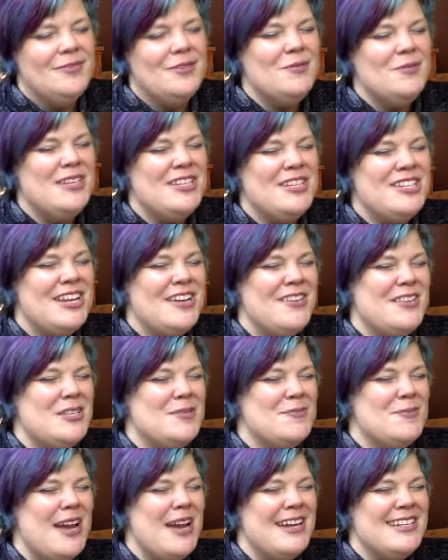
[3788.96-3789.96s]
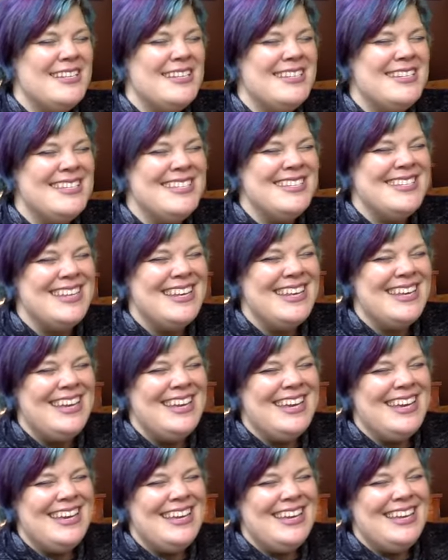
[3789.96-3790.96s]
When we share these practices,
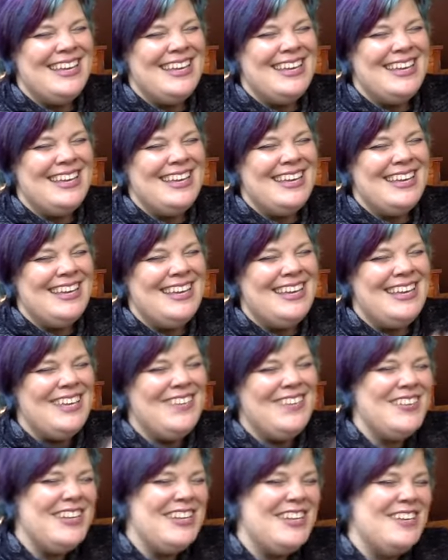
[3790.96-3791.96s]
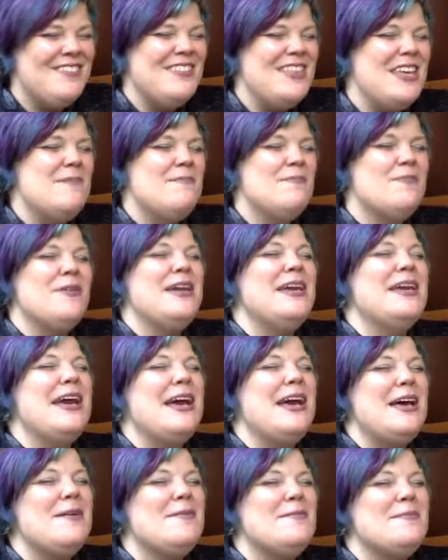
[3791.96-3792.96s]
even if they bring
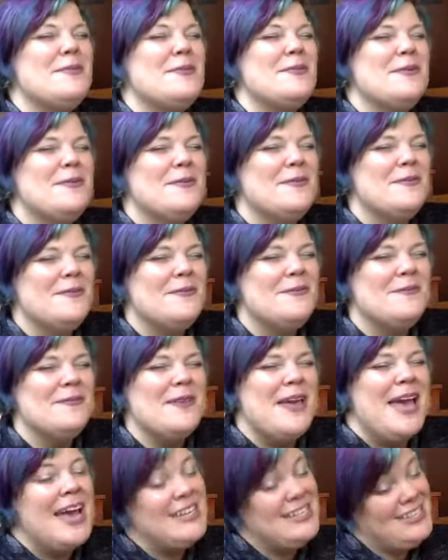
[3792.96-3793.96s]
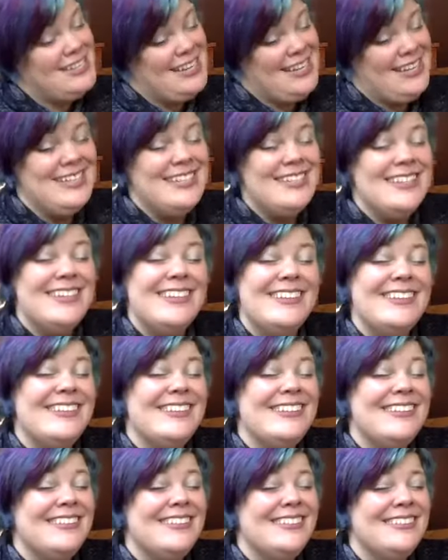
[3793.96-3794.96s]
up
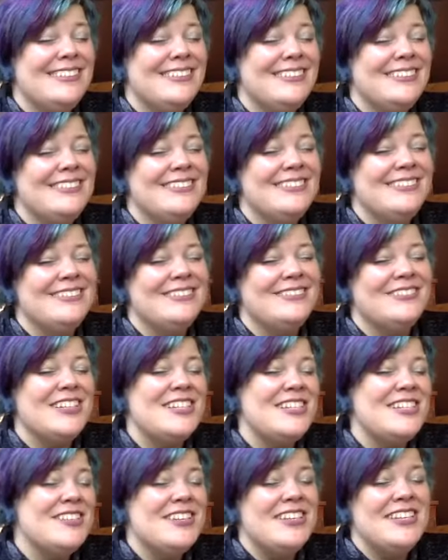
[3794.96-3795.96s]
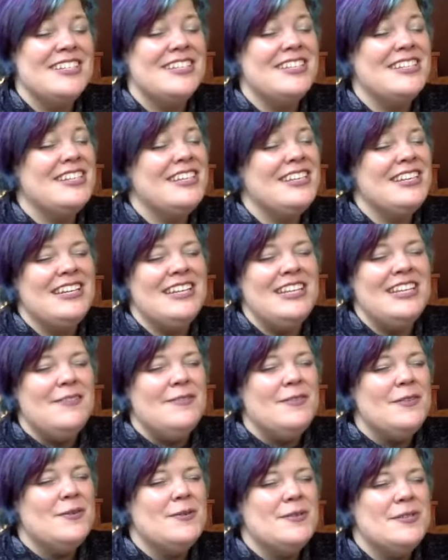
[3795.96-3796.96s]
agitation, frustration, any
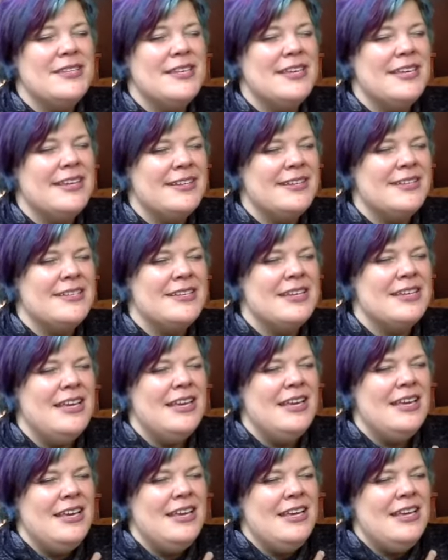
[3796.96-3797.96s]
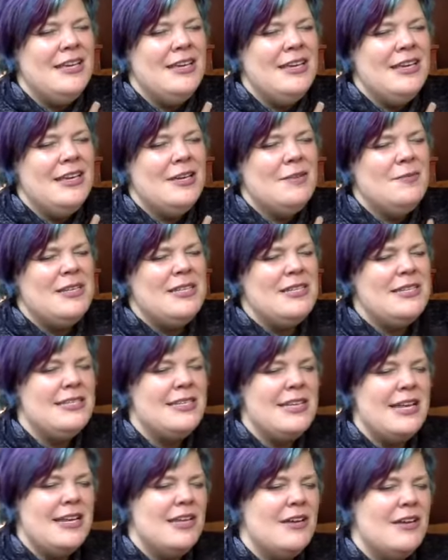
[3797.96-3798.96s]
of those things, and we
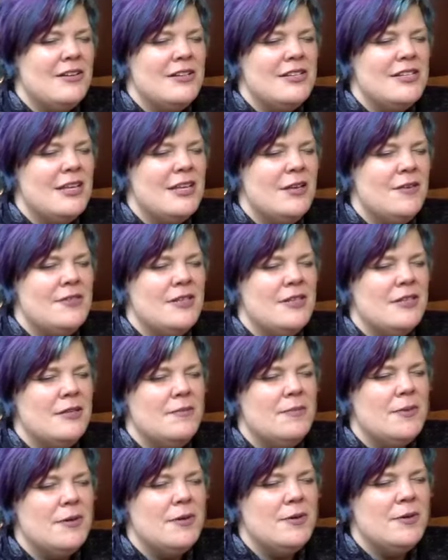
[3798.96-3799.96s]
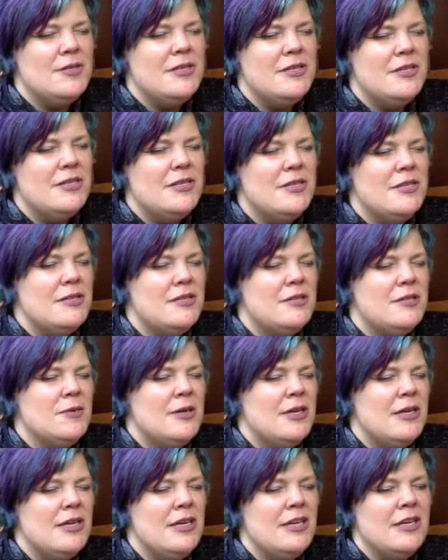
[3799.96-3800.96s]
steady ourselves in the poses,
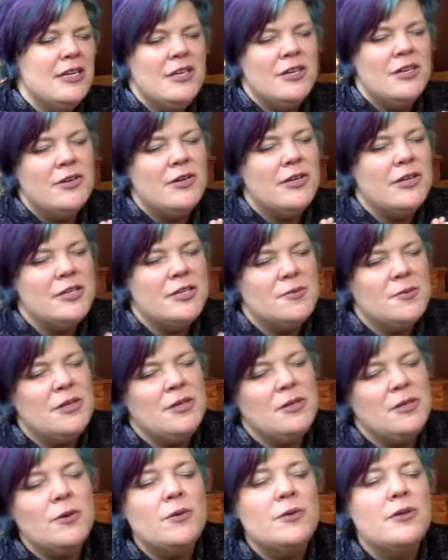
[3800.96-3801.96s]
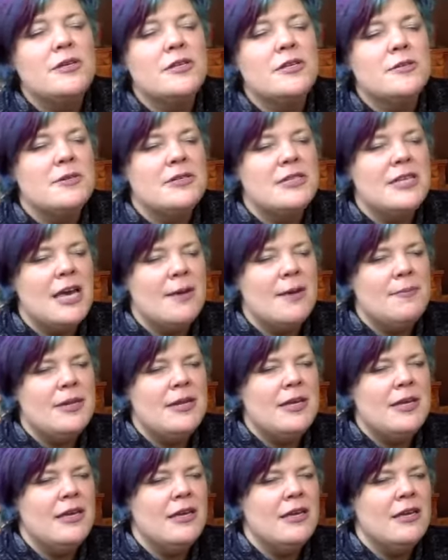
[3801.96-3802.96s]
we get curious, we notice what's
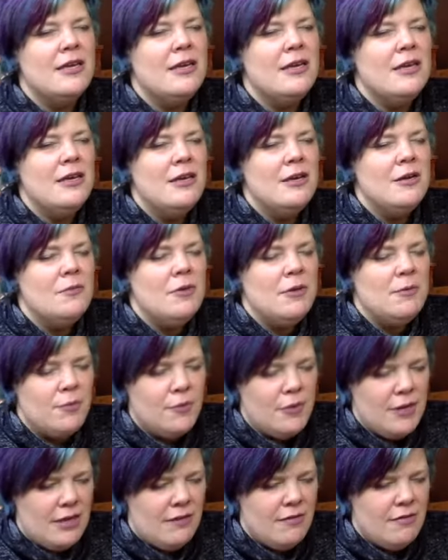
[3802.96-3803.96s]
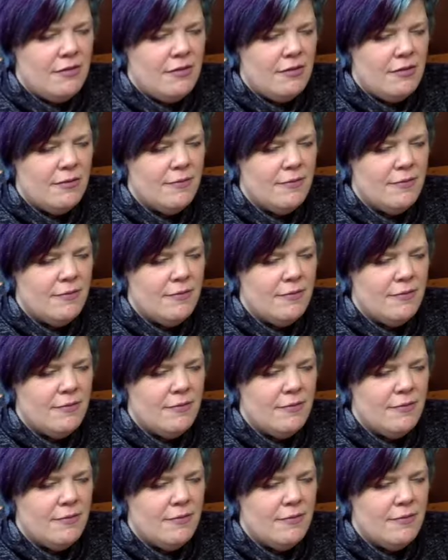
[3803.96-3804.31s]
happening, we breathe.